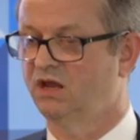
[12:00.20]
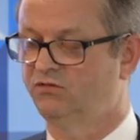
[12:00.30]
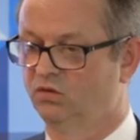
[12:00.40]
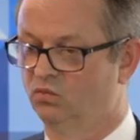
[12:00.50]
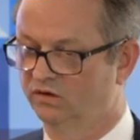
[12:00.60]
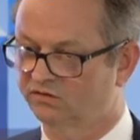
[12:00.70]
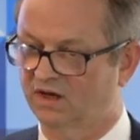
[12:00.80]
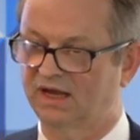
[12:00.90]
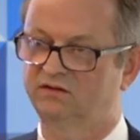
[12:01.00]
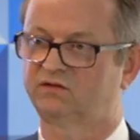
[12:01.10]
if you want
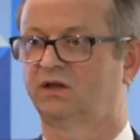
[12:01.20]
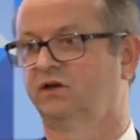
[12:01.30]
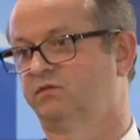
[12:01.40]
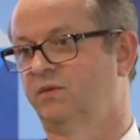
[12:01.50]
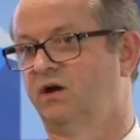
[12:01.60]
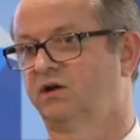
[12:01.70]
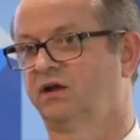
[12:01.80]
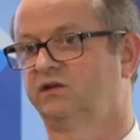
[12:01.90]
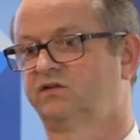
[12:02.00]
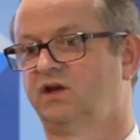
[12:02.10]
to enter those
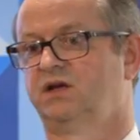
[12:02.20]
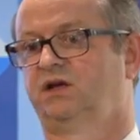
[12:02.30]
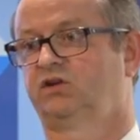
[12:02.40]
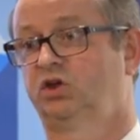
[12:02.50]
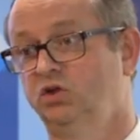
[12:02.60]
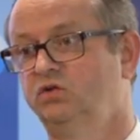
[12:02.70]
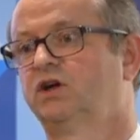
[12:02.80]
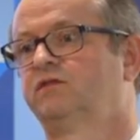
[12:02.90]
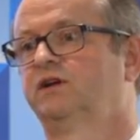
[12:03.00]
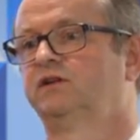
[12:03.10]
markets, it's a
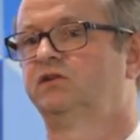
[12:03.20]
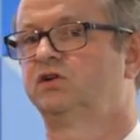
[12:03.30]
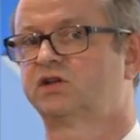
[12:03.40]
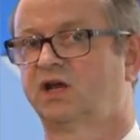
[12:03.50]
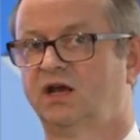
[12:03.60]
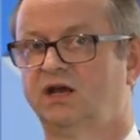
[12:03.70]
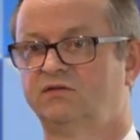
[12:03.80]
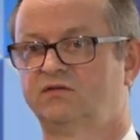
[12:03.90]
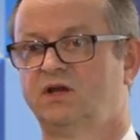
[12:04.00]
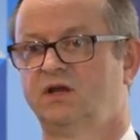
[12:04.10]
huge advantage to
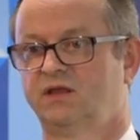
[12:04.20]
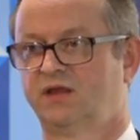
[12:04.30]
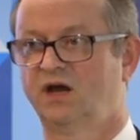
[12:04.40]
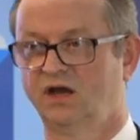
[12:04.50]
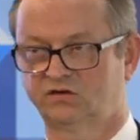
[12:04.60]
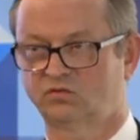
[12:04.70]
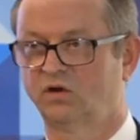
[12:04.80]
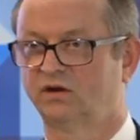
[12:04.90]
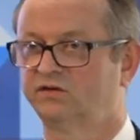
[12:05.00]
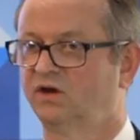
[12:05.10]
have the highest
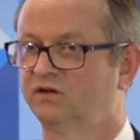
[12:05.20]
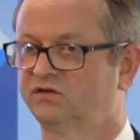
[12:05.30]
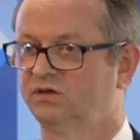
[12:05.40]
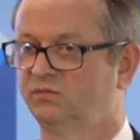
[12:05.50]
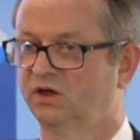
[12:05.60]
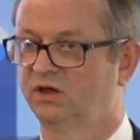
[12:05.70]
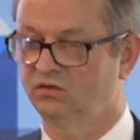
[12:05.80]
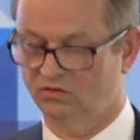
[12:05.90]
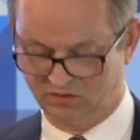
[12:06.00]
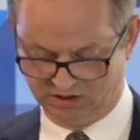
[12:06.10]
quality Artemia in
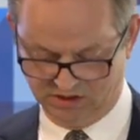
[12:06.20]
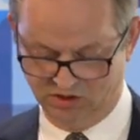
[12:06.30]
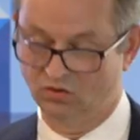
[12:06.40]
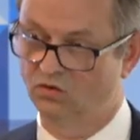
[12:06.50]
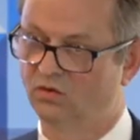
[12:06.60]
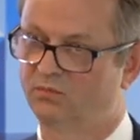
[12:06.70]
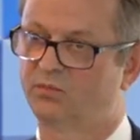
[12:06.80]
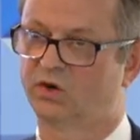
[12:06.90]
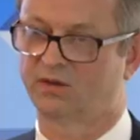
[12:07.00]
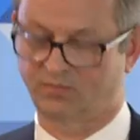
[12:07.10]
your, in your
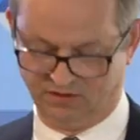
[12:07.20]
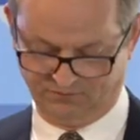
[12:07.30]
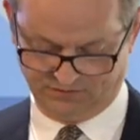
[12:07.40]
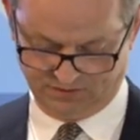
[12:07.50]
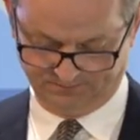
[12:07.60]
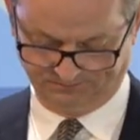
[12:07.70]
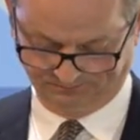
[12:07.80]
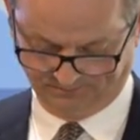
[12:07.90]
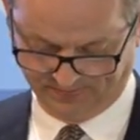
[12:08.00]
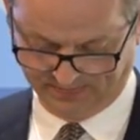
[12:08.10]
product profile.
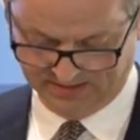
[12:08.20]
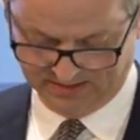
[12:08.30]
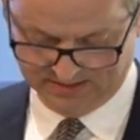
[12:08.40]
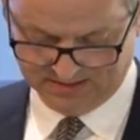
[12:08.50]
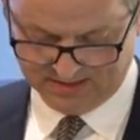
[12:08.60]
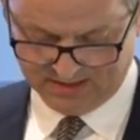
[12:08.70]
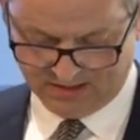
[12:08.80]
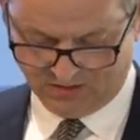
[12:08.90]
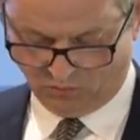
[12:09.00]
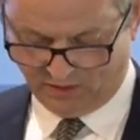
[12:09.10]

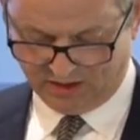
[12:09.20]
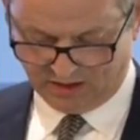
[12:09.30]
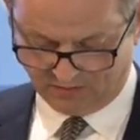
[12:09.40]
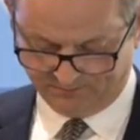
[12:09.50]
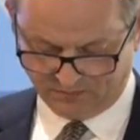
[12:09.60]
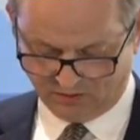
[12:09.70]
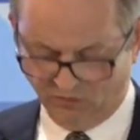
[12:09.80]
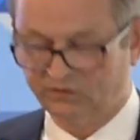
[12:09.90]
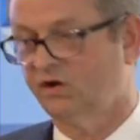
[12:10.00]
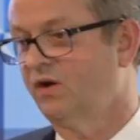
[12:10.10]
We
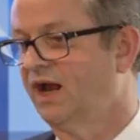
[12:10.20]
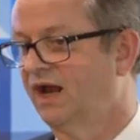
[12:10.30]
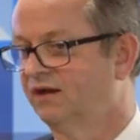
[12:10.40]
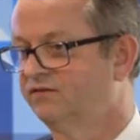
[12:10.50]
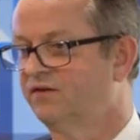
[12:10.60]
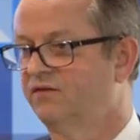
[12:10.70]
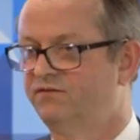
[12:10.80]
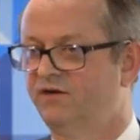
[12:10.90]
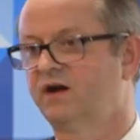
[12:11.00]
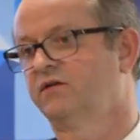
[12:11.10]
also have
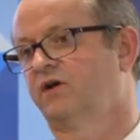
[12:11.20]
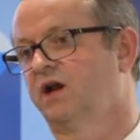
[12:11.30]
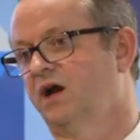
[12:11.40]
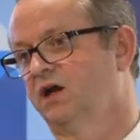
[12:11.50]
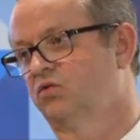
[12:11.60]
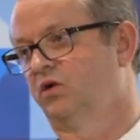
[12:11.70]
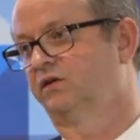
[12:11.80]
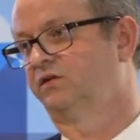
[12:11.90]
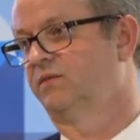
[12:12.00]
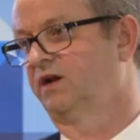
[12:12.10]
very, very high
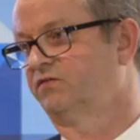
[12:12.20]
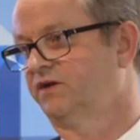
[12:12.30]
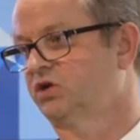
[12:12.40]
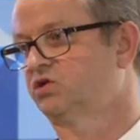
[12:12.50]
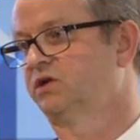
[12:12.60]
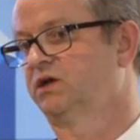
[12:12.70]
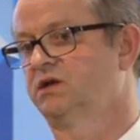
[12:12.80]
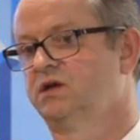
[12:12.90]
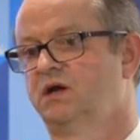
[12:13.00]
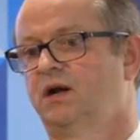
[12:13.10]
quality
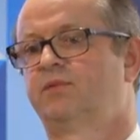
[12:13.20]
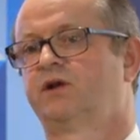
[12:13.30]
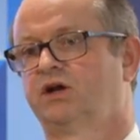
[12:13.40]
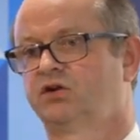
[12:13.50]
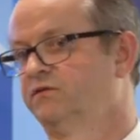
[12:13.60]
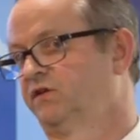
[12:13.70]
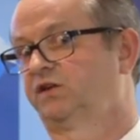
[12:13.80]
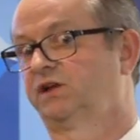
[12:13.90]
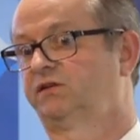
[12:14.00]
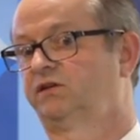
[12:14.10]
manufacturing and production
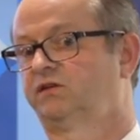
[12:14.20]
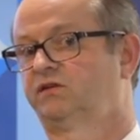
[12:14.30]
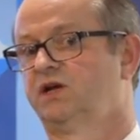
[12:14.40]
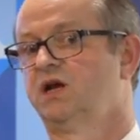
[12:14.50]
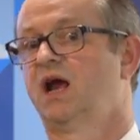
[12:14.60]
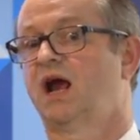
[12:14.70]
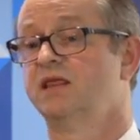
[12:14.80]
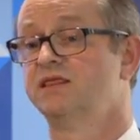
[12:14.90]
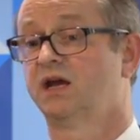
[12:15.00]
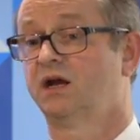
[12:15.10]
facilities,
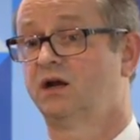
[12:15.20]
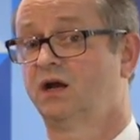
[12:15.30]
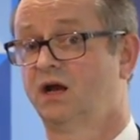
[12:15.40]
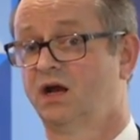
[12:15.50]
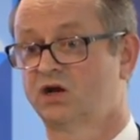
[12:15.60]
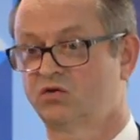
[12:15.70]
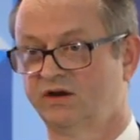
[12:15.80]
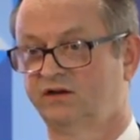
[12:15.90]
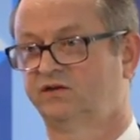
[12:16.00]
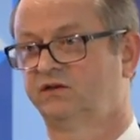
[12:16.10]
and they're
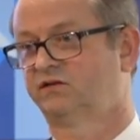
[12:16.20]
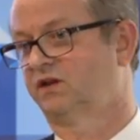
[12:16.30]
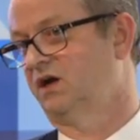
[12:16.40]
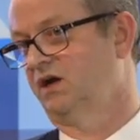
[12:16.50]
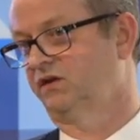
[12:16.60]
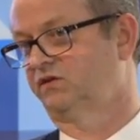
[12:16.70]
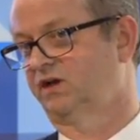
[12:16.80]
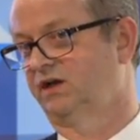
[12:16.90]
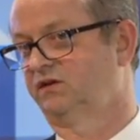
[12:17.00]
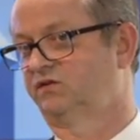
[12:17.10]
accredited to the highest
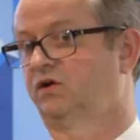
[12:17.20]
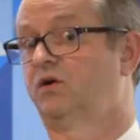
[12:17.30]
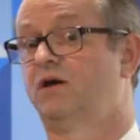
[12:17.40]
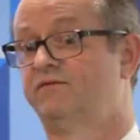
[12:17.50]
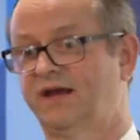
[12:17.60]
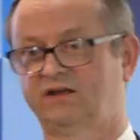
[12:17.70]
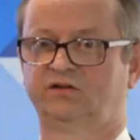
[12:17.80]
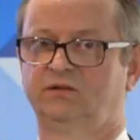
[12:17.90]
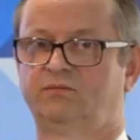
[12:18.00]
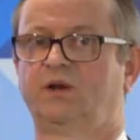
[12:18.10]
standards. So our
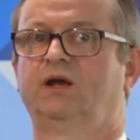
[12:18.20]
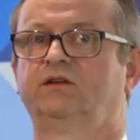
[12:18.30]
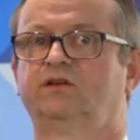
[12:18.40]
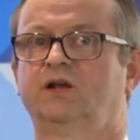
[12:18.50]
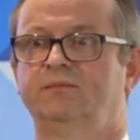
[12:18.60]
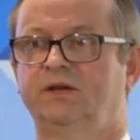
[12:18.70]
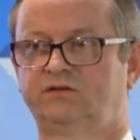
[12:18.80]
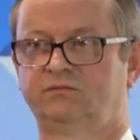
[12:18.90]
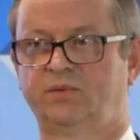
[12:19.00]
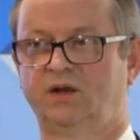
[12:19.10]
vaccine plants and our
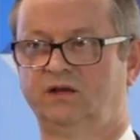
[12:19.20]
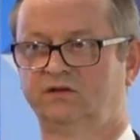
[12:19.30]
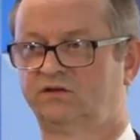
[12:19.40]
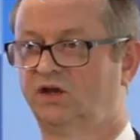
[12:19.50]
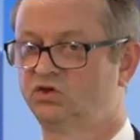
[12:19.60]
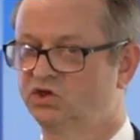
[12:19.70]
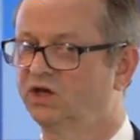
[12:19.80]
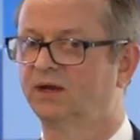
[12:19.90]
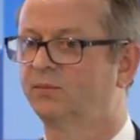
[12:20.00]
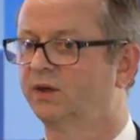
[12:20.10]
medicine plants are
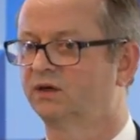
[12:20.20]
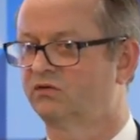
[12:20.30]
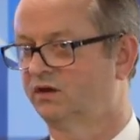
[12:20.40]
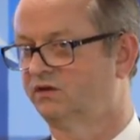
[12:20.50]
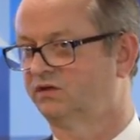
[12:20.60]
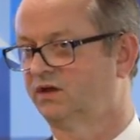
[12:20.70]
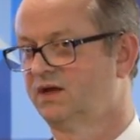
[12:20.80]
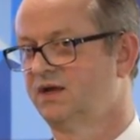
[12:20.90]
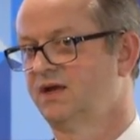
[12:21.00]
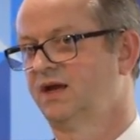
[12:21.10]
GMP accredited.
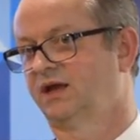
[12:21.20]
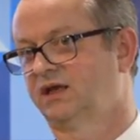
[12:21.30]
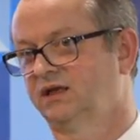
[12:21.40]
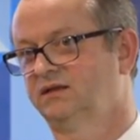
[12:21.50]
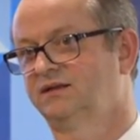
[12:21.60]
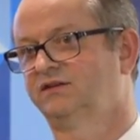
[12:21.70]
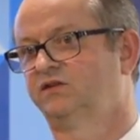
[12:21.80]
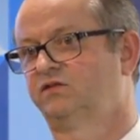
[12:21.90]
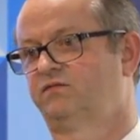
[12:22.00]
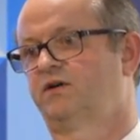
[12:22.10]
Again,
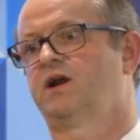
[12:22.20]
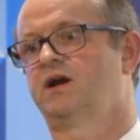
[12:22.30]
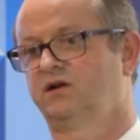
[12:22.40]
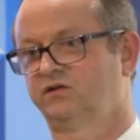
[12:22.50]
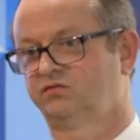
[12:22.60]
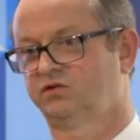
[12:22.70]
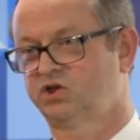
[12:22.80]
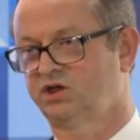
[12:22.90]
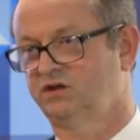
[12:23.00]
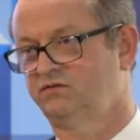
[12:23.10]
this is very hard to
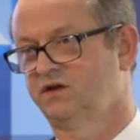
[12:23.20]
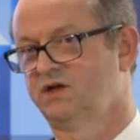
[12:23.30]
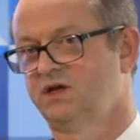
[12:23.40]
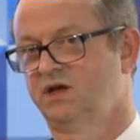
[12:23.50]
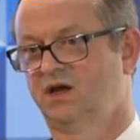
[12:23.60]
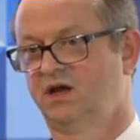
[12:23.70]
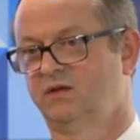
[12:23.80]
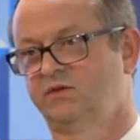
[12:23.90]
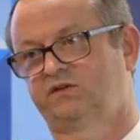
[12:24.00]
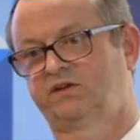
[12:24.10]
achieve.
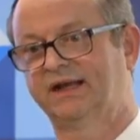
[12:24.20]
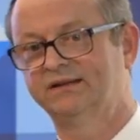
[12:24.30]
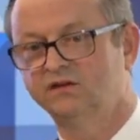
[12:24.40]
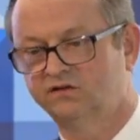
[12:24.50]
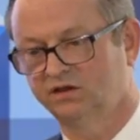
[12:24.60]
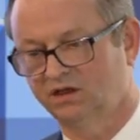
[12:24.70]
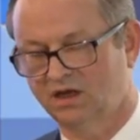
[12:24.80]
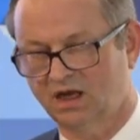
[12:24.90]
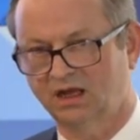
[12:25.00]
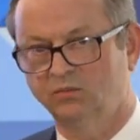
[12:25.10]
Um, the standards
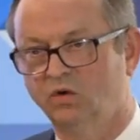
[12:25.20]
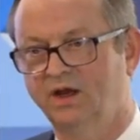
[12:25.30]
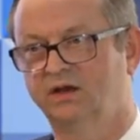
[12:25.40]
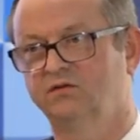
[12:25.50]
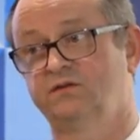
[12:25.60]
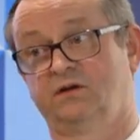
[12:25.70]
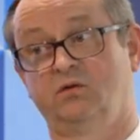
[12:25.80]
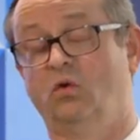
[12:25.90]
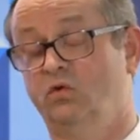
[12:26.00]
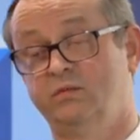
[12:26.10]
in animal health
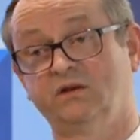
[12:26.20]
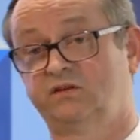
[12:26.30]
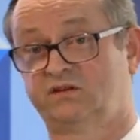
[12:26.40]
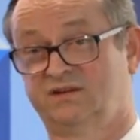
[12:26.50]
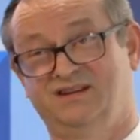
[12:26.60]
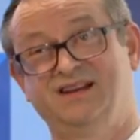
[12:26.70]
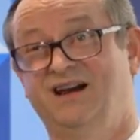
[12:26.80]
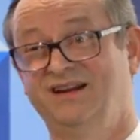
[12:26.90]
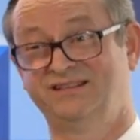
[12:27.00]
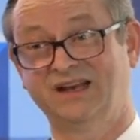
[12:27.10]
are almost
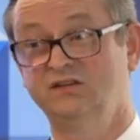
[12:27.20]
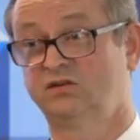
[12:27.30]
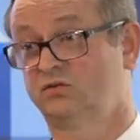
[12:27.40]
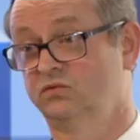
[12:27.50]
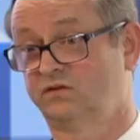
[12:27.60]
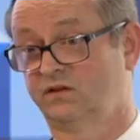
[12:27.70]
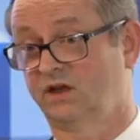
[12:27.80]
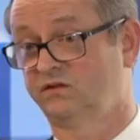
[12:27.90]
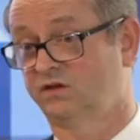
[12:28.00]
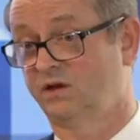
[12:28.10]
identical to
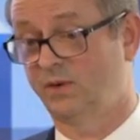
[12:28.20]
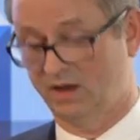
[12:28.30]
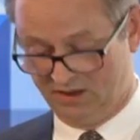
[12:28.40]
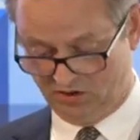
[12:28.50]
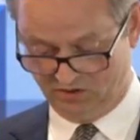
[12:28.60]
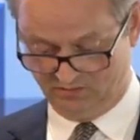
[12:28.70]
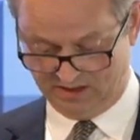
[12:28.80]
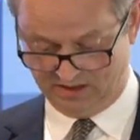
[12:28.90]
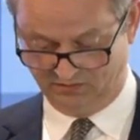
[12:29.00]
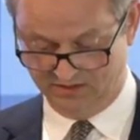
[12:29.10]
those that apply in
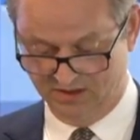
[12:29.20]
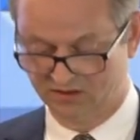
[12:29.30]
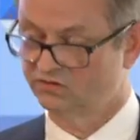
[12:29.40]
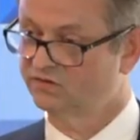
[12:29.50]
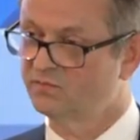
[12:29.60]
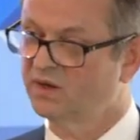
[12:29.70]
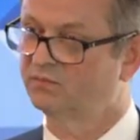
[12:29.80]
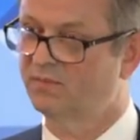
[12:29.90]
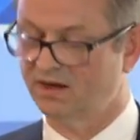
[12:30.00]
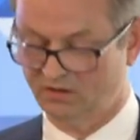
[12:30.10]
human health. So it's a
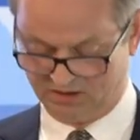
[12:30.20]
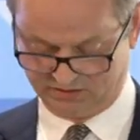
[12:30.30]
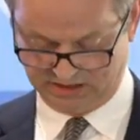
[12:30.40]
big barrier